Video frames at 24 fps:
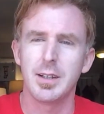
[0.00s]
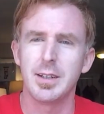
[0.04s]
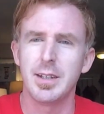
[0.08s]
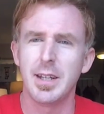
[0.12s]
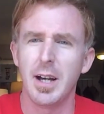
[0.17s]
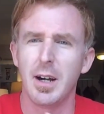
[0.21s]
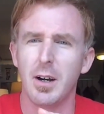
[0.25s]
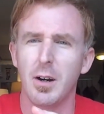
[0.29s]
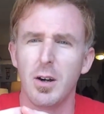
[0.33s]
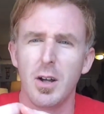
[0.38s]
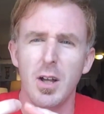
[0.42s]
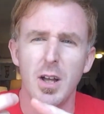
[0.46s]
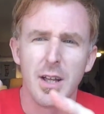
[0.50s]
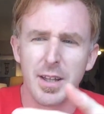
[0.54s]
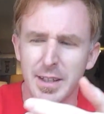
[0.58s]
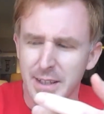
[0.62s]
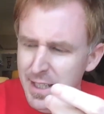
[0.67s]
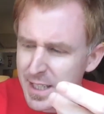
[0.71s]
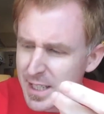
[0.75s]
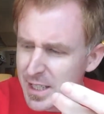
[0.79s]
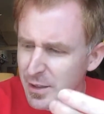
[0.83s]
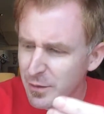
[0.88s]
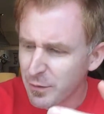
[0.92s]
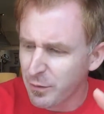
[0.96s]
Now,
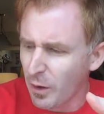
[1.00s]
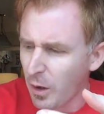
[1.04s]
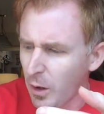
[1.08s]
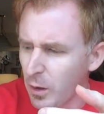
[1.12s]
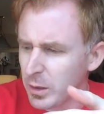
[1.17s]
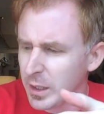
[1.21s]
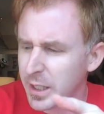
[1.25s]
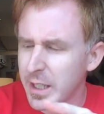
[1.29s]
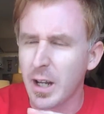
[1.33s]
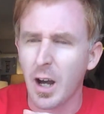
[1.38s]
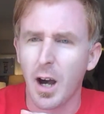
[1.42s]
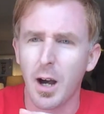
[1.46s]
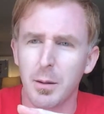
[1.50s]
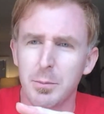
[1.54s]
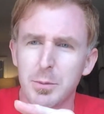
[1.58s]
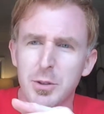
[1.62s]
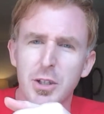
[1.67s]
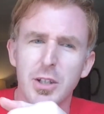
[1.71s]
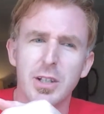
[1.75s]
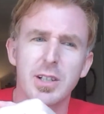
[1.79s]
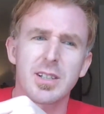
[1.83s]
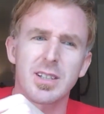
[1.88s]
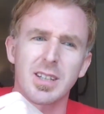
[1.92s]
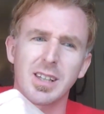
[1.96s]
these falling
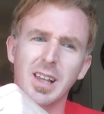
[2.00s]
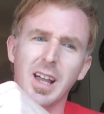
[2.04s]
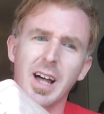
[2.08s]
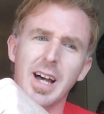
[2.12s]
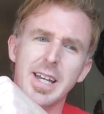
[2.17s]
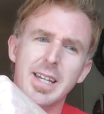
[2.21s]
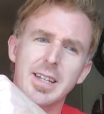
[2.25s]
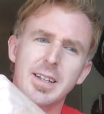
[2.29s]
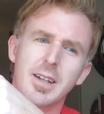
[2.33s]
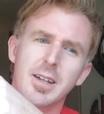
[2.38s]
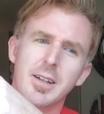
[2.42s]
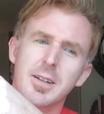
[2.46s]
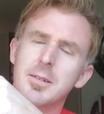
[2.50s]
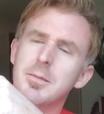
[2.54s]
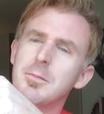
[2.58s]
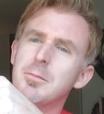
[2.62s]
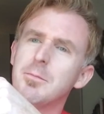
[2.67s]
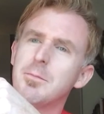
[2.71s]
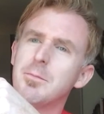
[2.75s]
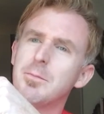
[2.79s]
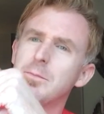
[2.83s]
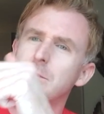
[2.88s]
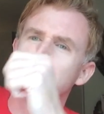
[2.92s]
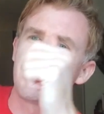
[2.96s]
objects like
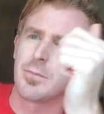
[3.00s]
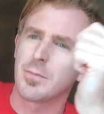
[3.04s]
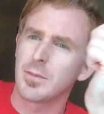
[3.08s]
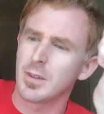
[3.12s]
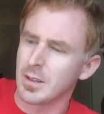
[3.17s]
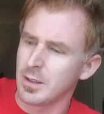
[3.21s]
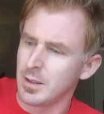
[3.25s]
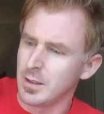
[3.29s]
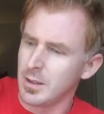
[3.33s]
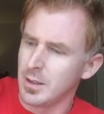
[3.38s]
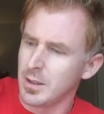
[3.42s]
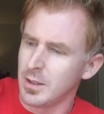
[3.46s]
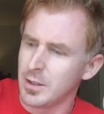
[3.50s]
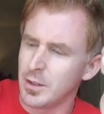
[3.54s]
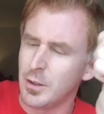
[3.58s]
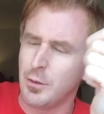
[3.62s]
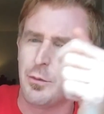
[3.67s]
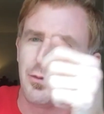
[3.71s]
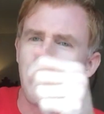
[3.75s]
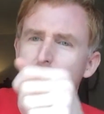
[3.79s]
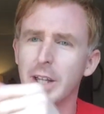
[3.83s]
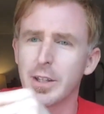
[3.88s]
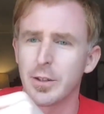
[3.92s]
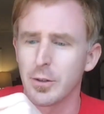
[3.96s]
the
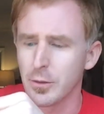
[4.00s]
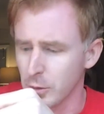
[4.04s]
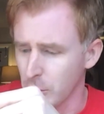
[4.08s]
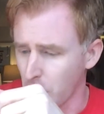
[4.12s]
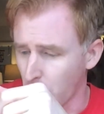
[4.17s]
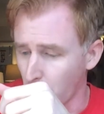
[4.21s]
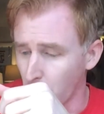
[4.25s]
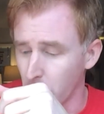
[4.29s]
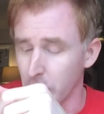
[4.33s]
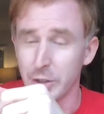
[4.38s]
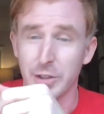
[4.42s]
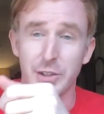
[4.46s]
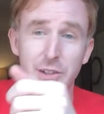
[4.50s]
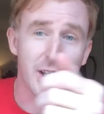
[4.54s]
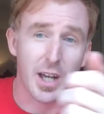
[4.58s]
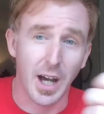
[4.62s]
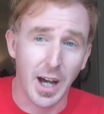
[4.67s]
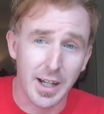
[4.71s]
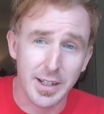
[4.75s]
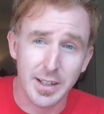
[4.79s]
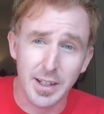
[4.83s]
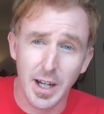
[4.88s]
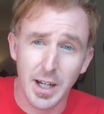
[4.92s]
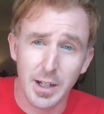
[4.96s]
feather or a
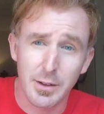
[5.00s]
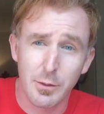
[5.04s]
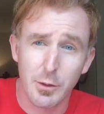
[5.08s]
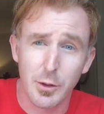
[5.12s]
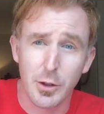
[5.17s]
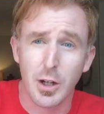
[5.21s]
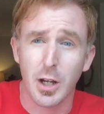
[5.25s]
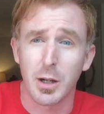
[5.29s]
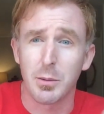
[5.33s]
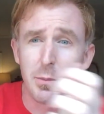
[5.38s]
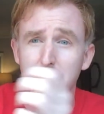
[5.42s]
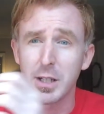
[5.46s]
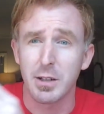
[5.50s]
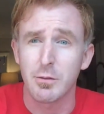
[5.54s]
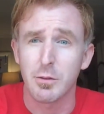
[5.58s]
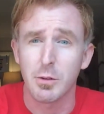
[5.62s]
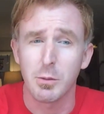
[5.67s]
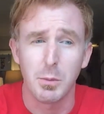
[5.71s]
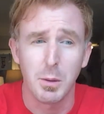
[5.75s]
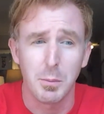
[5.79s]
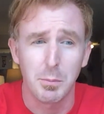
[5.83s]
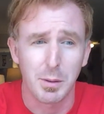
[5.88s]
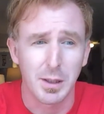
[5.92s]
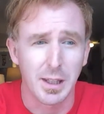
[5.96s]
skydiver coming
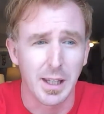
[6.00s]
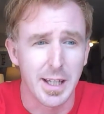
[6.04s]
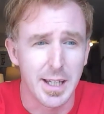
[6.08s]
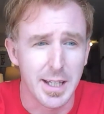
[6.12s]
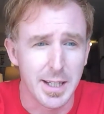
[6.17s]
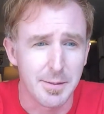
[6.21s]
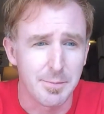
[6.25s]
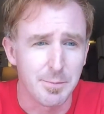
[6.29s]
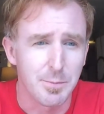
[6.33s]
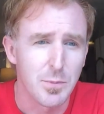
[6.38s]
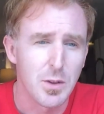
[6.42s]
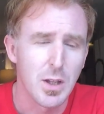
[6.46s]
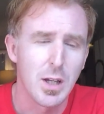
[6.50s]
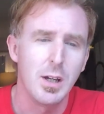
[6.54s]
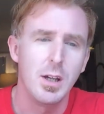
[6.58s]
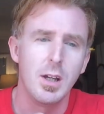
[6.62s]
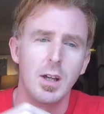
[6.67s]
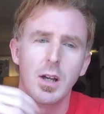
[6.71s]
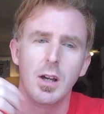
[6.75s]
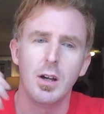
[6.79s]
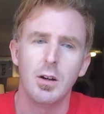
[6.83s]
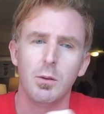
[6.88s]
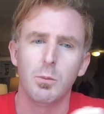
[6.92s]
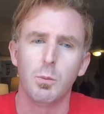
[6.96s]
from a plane
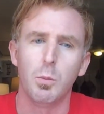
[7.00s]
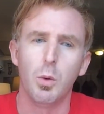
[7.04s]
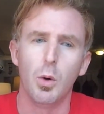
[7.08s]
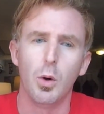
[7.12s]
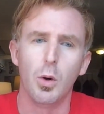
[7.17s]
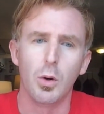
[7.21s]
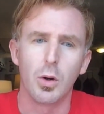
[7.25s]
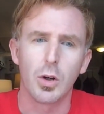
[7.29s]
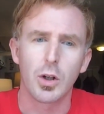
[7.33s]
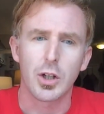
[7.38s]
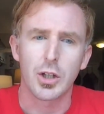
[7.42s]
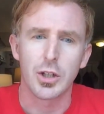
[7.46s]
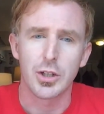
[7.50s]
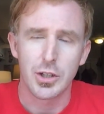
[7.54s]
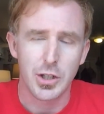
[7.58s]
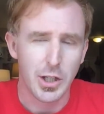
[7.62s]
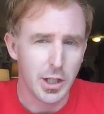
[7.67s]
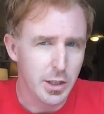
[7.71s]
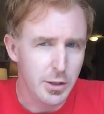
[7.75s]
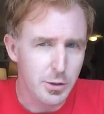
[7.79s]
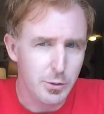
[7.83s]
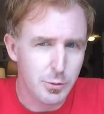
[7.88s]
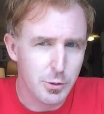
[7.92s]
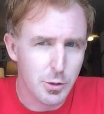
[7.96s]
will
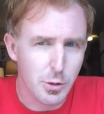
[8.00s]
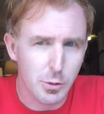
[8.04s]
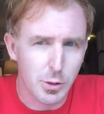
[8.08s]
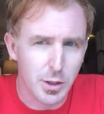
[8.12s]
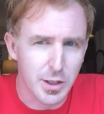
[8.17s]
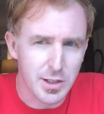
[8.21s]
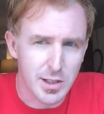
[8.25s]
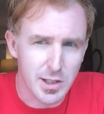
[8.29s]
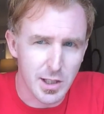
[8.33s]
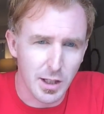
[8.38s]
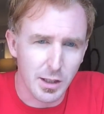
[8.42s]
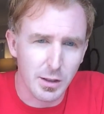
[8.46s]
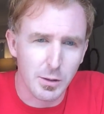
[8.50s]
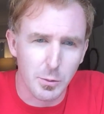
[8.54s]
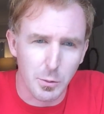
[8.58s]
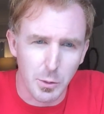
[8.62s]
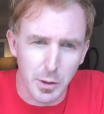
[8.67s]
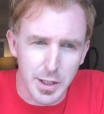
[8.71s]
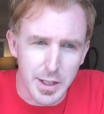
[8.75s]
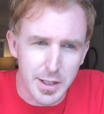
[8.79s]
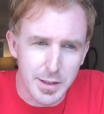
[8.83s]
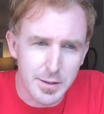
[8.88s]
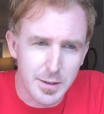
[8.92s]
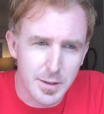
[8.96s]
continue to
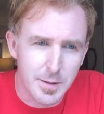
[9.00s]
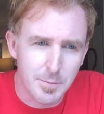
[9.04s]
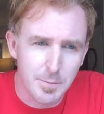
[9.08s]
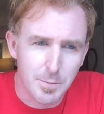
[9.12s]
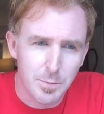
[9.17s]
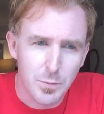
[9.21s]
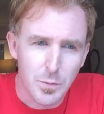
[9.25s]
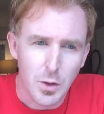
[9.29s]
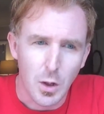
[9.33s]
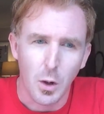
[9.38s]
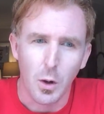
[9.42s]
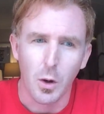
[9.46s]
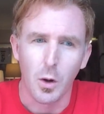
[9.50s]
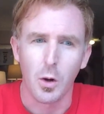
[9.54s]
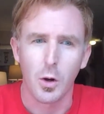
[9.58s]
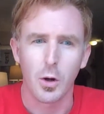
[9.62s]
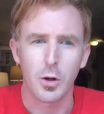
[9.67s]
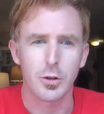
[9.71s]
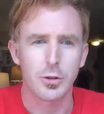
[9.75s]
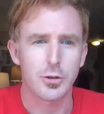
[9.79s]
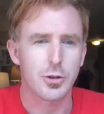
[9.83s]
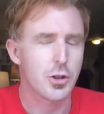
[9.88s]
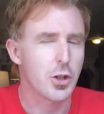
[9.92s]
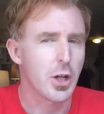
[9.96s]
accelerate
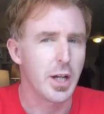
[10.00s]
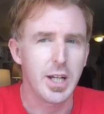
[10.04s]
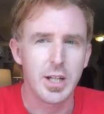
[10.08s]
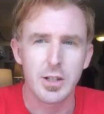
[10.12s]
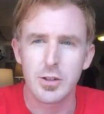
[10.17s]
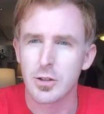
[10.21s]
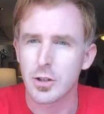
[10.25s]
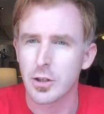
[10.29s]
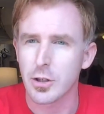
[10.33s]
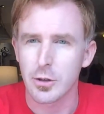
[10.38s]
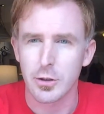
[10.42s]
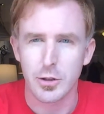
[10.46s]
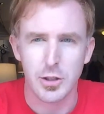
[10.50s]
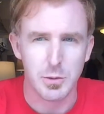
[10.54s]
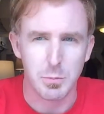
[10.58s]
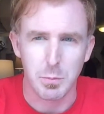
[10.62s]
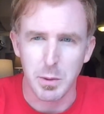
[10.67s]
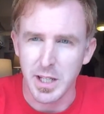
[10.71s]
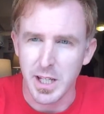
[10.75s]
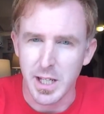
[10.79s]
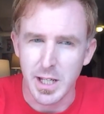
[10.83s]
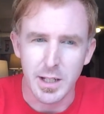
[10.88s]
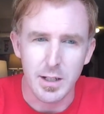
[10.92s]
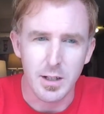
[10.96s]
or change their
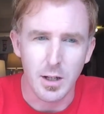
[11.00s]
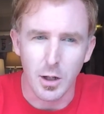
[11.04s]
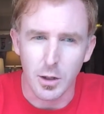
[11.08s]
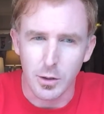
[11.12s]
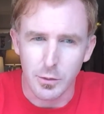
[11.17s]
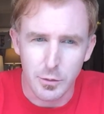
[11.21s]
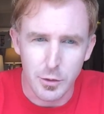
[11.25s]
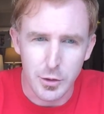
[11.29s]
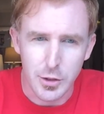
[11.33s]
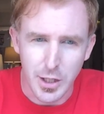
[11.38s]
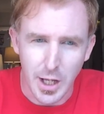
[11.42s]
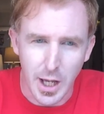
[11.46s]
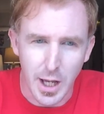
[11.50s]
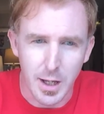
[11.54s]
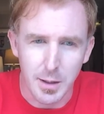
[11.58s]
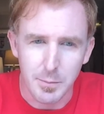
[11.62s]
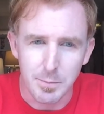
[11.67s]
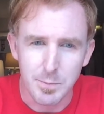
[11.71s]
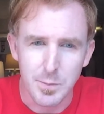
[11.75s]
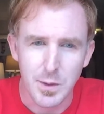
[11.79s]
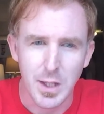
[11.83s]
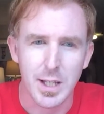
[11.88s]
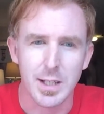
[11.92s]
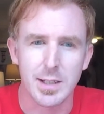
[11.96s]
speed over
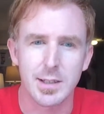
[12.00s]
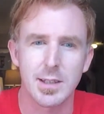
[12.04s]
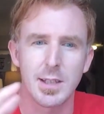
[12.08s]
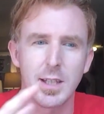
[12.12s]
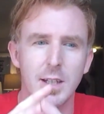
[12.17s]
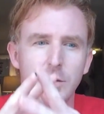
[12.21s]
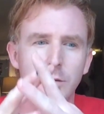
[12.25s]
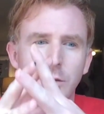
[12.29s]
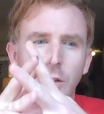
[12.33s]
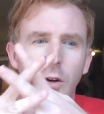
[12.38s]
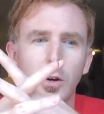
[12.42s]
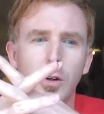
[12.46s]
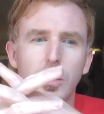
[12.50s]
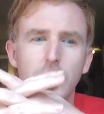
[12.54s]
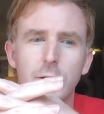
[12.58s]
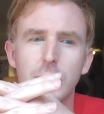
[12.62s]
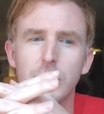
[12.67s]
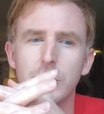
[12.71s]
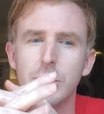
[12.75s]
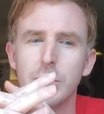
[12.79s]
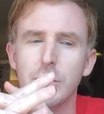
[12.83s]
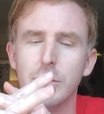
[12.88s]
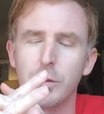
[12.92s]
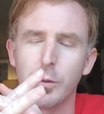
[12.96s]
time as they fall
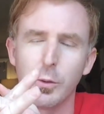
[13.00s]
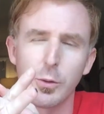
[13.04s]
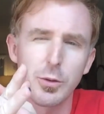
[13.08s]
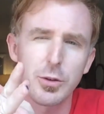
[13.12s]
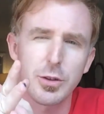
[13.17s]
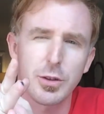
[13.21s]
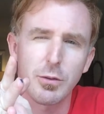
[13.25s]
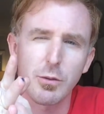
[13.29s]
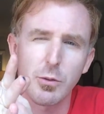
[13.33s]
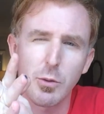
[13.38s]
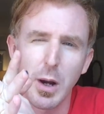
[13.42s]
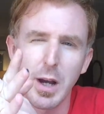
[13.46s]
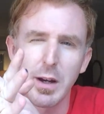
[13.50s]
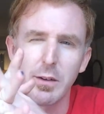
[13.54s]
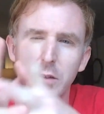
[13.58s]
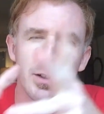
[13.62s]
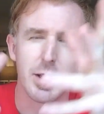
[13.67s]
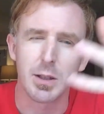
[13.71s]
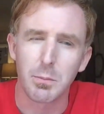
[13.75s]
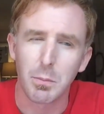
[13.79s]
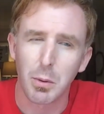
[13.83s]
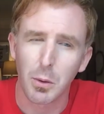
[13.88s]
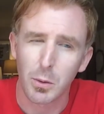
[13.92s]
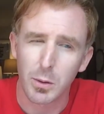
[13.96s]
due to the force of
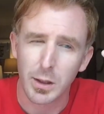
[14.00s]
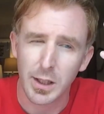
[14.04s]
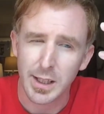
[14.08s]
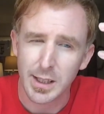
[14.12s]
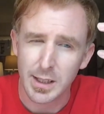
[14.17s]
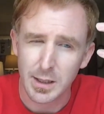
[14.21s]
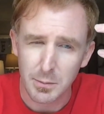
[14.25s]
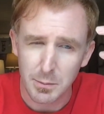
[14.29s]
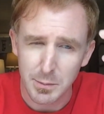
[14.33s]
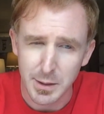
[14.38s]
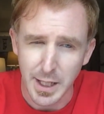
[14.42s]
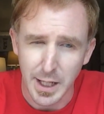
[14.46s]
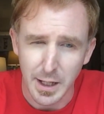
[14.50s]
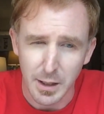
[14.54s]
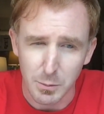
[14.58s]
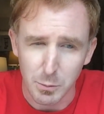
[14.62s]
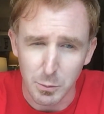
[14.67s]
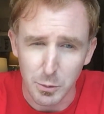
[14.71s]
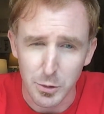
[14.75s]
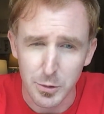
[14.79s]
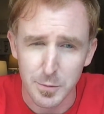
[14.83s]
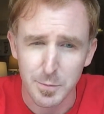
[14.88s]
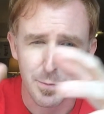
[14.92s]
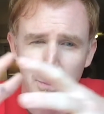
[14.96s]
gravity pulling them
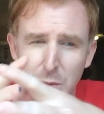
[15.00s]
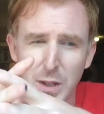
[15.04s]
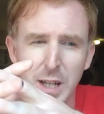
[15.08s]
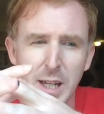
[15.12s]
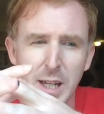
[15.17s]
downward.